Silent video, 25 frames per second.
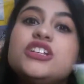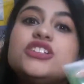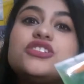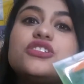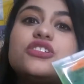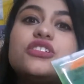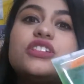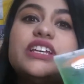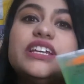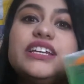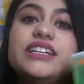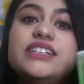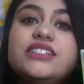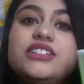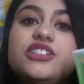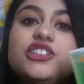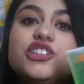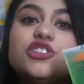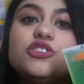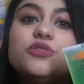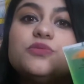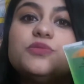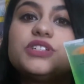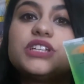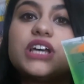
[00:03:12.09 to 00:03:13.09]
So these
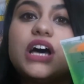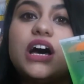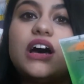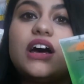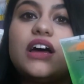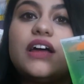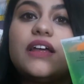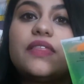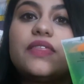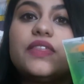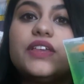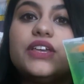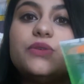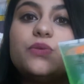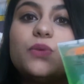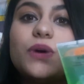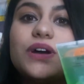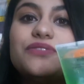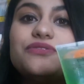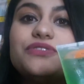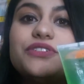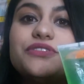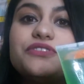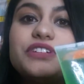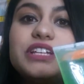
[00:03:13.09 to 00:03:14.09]
tubes are the
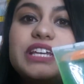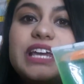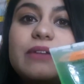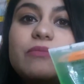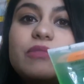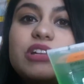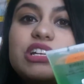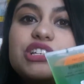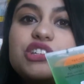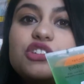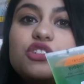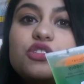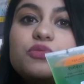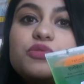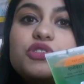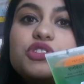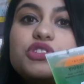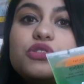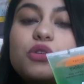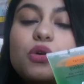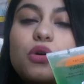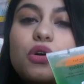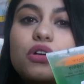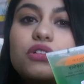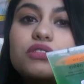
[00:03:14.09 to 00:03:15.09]
150 ml tubes.
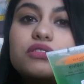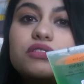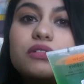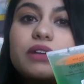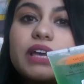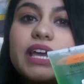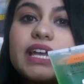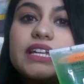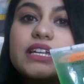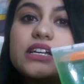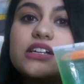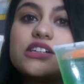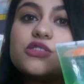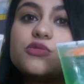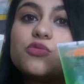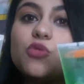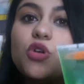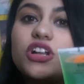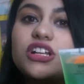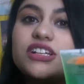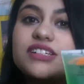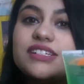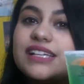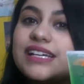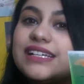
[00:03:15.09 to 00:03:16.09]
You also get a
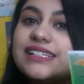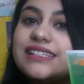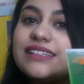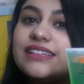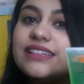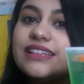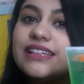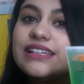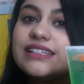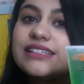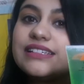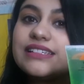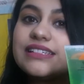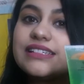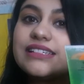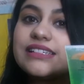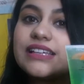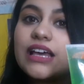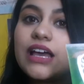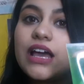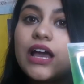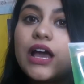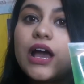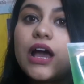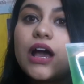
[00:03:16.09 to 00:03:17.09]
smaller size in this,
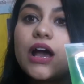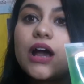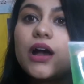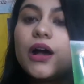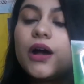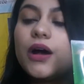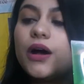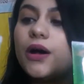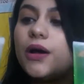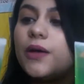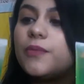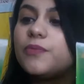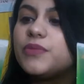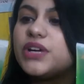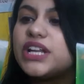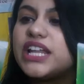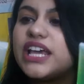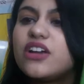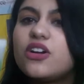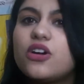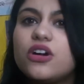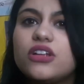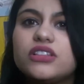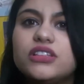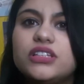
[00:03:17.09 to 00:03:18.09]
but
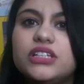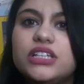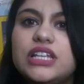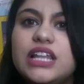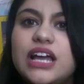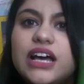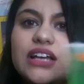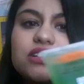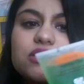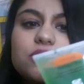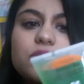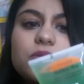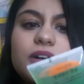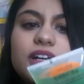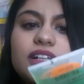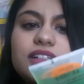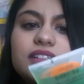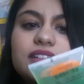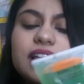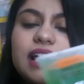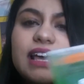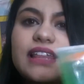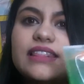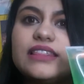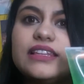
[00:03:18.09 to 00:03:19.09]
I got the larger
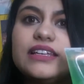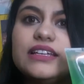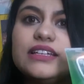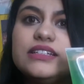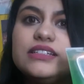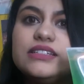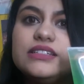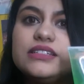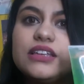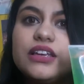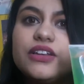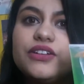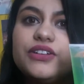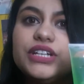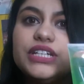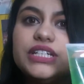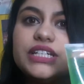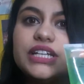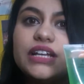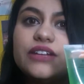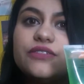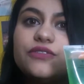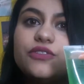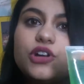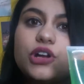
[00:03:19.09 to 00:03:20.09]
ones, and these
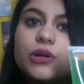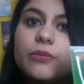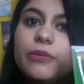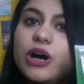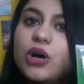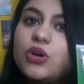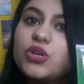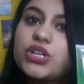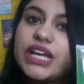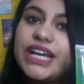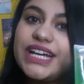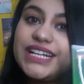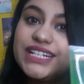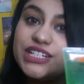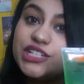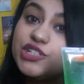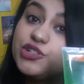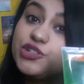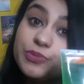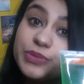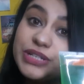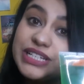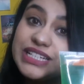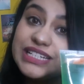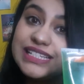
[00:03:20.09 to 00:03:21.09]
retail for about 80
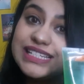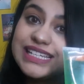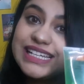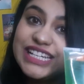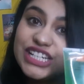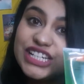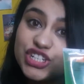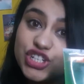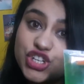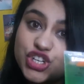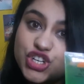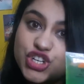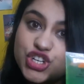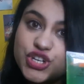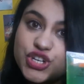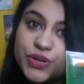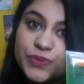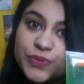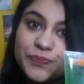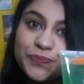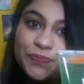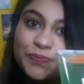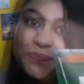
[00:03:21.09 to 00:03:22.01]
rupees each.